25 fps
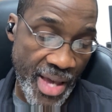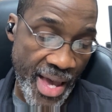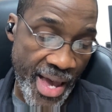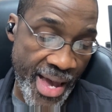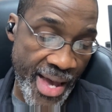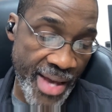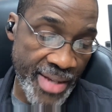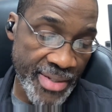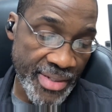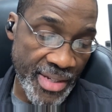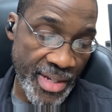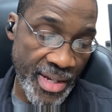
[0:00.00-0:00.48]

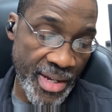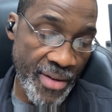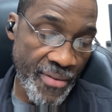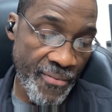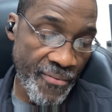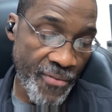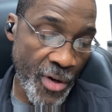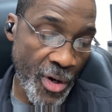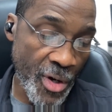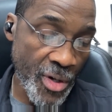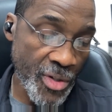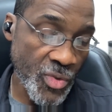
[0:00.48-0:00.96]
As in
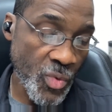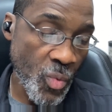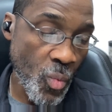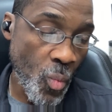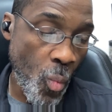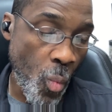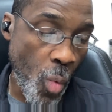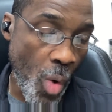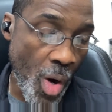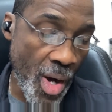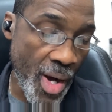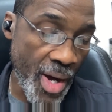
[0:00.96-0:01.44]
verse
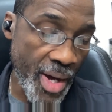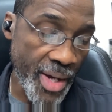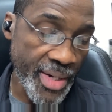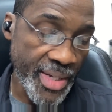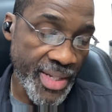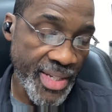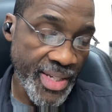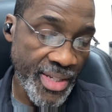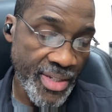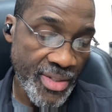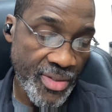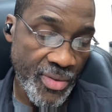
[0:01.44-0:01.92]
1,
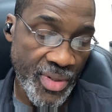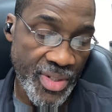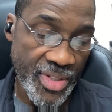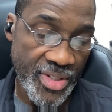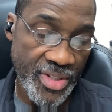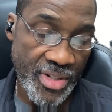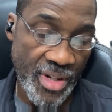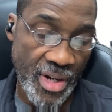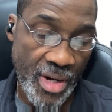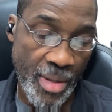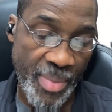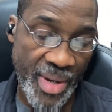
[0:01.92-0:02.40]
he is going to
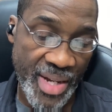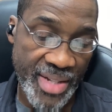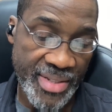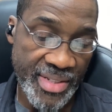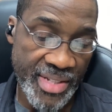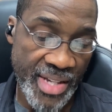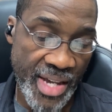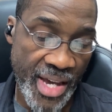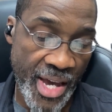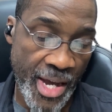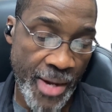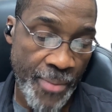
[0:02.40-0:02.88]
start off by
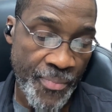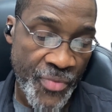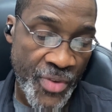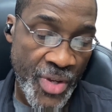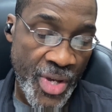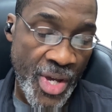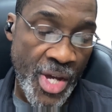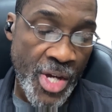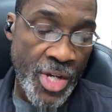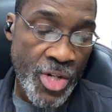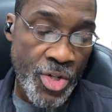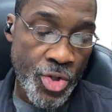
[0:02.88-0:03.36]
saying,
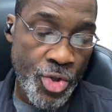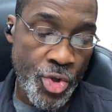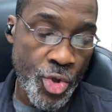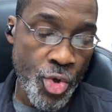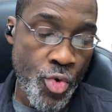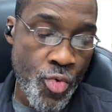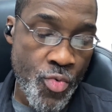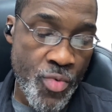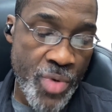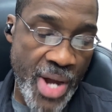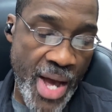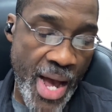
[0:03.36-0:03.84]

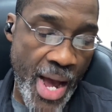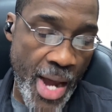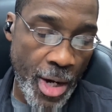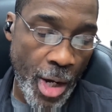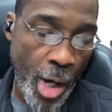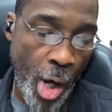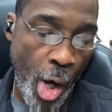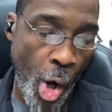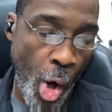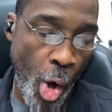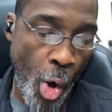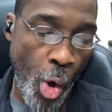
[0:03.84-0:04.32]
"Do not
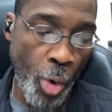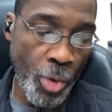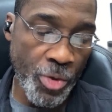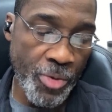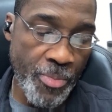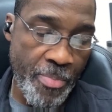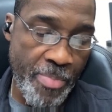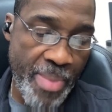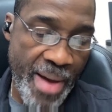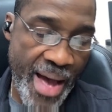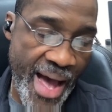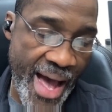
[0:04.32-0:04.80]

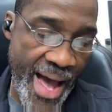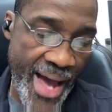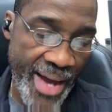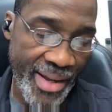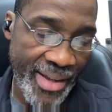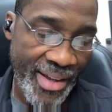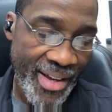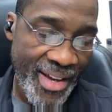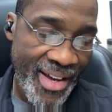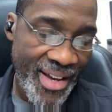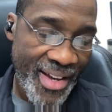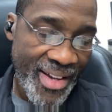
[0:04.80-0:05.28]
hold
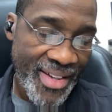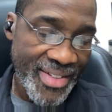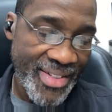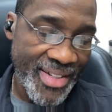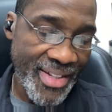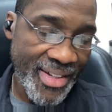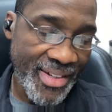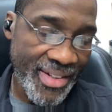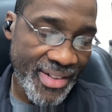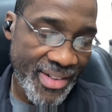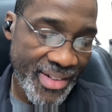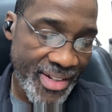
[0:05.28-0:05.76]
back.
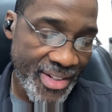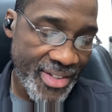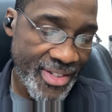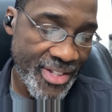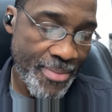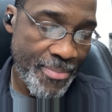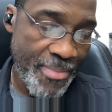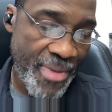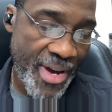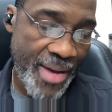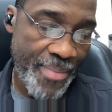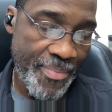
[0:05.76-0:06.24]
Declare
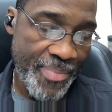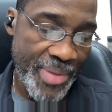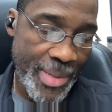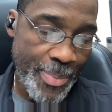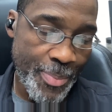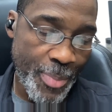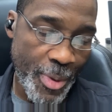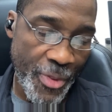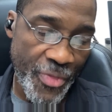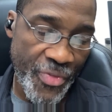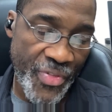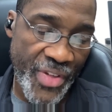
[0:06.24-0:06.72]
to my
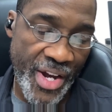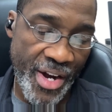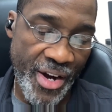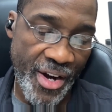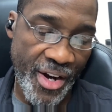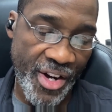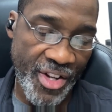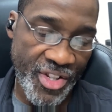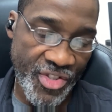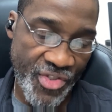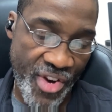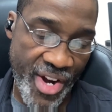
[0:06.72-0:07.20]
people
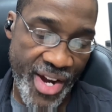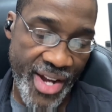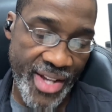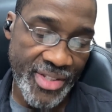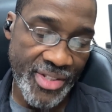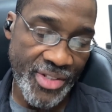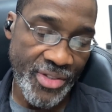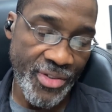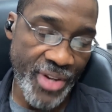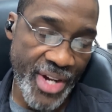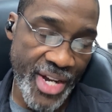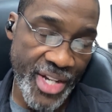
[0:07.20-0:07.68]
their
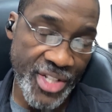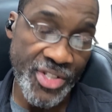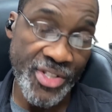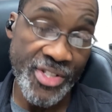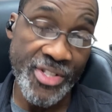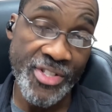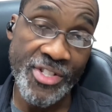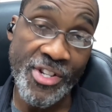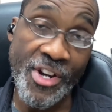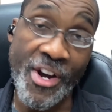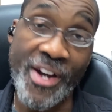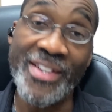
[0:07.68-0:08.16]

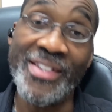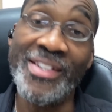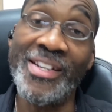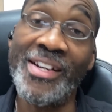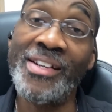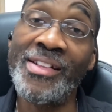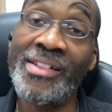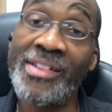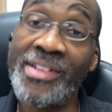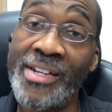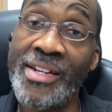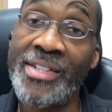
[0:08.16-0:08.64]
transgressions." Sorry,
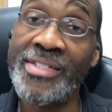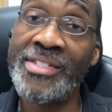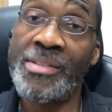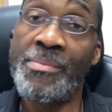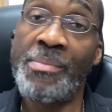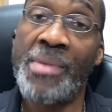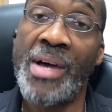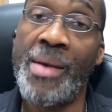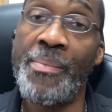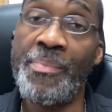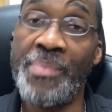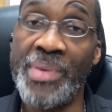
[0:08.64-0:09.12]
declare to
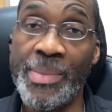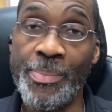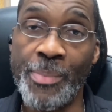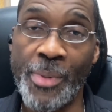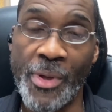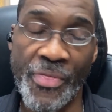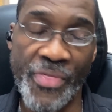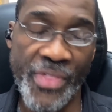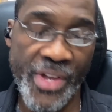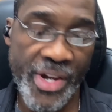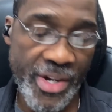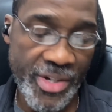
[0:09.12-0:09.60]
my
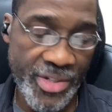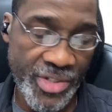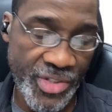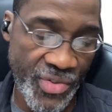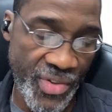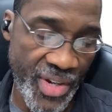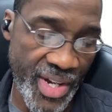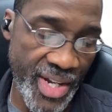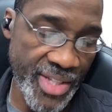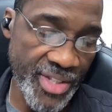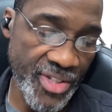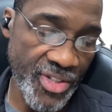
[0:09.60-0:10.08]
people their
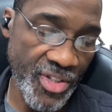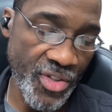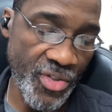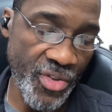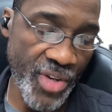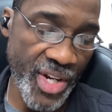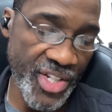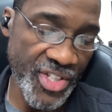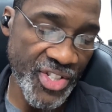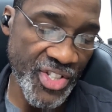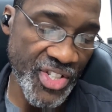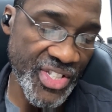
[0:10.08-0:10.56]

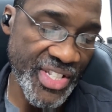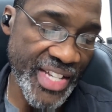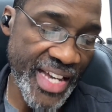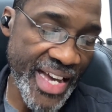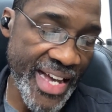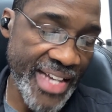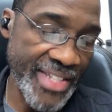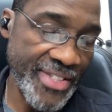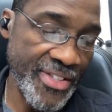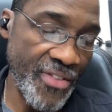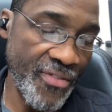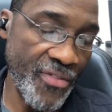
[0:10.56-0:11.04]
transgressions.
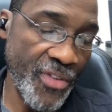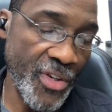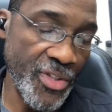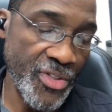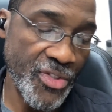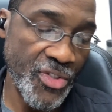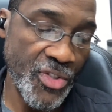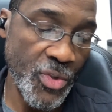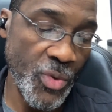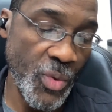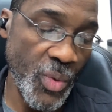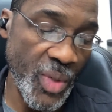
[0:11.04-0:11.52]
As in
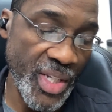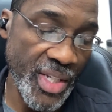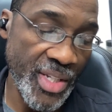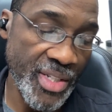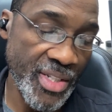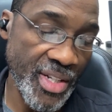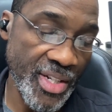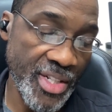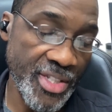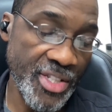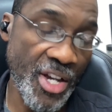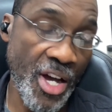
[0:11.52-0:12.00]
verse 2, he is
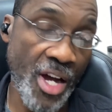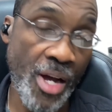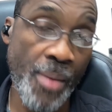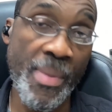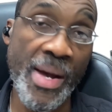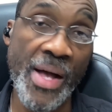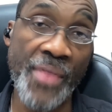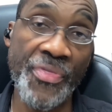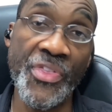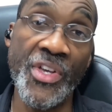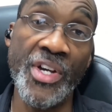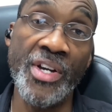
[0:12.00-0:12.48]
going to talk
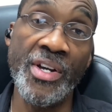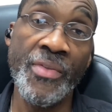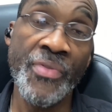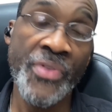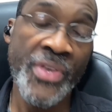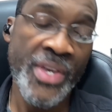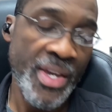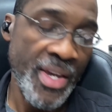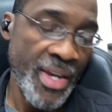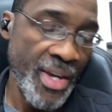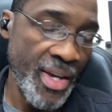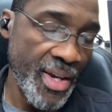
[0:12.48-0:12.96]
about the
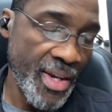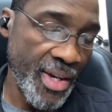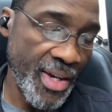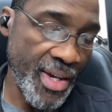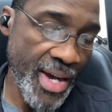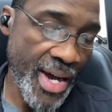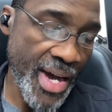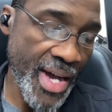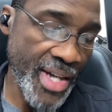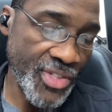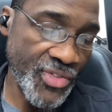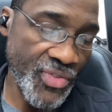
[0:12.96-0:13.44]

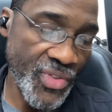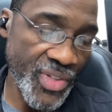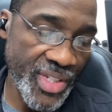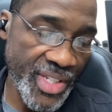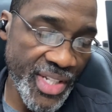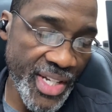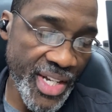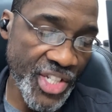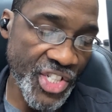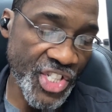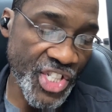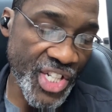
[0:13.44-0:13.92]

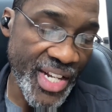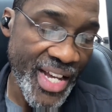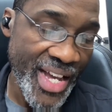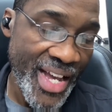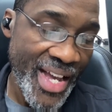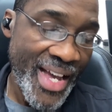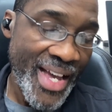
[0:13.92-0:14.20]
contradiction.